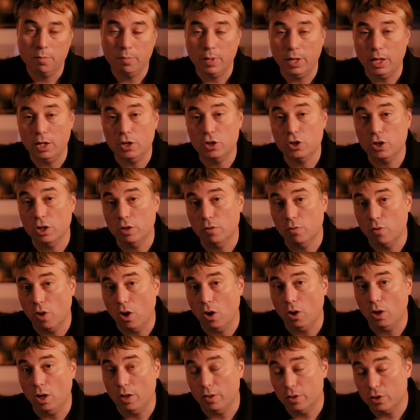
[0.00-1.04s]
pitch and
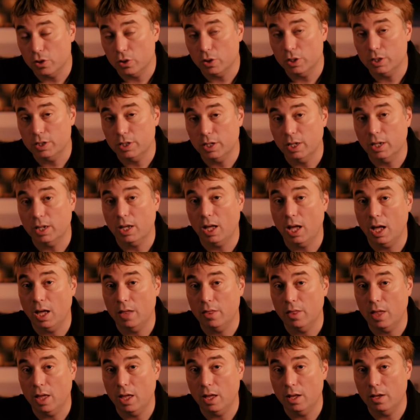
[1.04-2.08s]
roll on the joystick
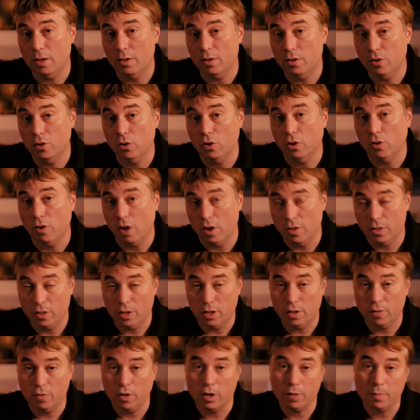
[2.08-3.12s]
and then yaw on
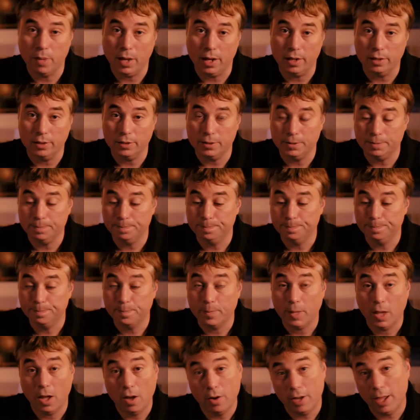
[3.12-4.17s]
the rudder pedals.
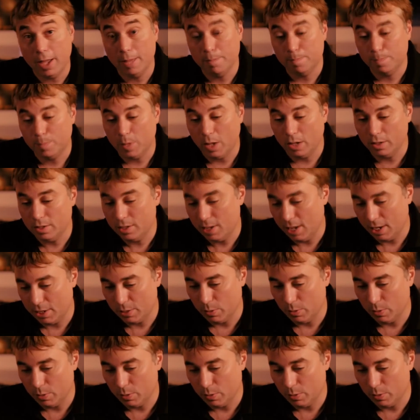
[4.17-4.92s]
Okay, on to the